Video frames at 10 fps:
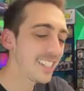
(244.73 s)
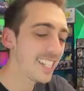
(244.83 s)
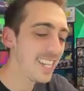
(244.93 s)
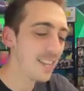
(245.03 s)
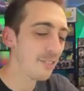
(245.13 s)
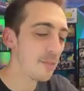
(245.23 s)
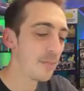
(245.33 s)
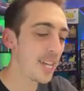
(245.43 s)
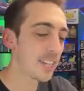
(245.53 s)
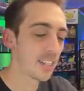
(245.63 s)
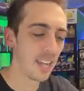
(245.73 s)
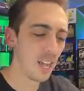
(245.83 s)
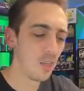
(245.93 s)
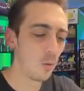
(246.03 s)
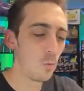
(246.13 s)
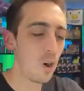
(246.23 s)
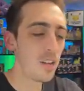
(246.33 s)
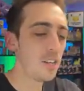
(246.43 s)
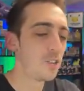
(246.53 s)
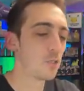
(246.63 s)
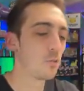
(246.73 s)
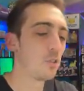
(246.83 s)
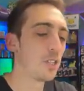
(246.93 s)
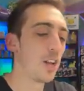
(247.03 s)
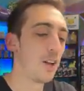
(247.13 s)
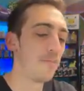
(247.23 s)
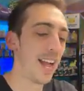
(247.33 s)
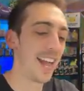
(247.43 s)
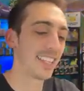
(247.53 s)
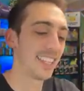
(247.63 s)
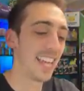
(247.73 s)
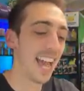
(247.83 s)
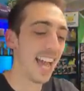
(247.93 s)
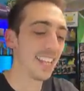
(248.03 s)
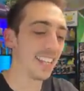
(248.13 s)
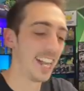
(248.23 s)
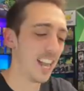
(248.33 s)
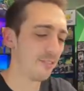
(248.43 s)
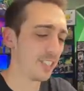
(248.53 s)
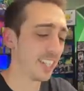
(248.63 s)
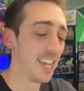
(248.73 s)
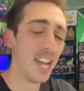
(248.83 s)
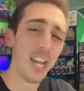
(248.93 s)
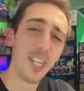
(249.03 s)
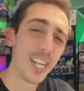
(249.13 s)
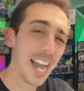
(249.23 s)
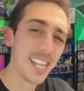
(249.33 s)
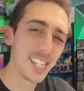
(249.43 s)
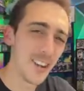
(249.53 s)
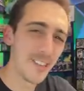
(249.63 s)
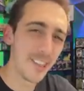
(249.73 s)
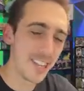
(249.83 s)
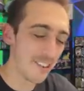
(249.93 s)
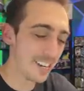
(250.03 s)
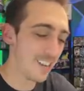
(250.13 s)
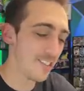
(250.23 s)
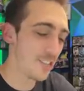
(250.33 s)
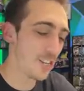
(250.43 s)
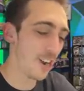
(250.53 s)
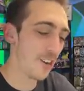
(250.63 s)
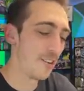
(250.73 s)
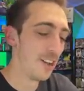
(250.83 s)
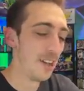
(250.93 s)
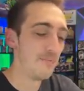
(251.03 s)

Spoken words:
see if I picked the one Duraludon pack that they had left. You guys know the theory on the show.